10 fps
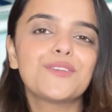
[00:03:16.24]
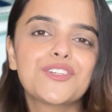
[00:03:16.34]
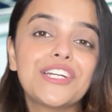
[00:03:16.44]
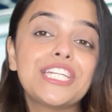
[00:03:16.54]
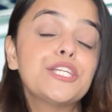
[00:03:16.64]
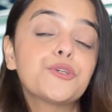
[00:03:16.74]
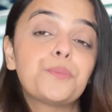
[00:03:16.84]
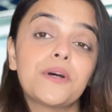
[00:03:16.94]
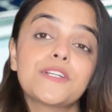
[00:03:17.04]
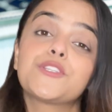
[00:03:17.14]
your journey to
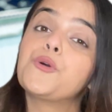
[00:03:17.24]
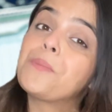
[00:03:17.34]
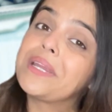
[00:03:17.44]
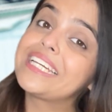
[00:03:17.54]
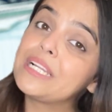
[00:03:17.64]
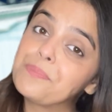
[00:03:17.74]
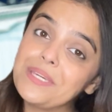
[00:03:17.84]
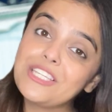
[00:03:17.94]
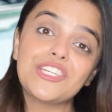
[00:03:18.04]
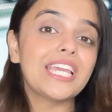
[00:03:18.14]
pursue medical
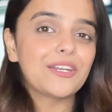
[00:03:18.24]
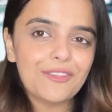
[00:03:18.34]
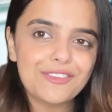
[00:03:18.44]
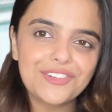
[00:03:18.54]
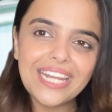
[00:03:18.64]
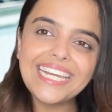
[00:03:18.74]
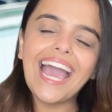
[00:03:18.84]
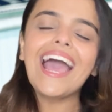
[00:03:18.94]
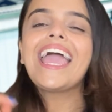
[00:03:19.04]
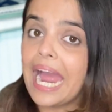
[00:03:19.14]
PG in
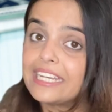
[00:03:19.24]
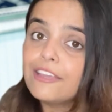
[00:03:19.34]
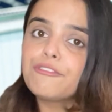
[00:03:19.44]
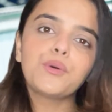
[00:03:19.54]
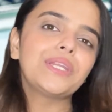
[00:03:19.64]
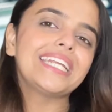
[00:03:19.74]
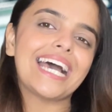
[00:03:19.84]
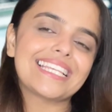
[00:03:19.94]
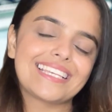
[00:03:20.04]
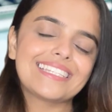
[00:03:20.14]
Australia. And if you
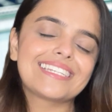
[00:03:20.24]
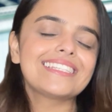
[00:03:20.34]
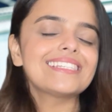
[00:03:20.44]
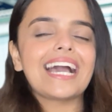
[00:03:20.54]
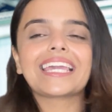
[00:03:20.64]
need assistance,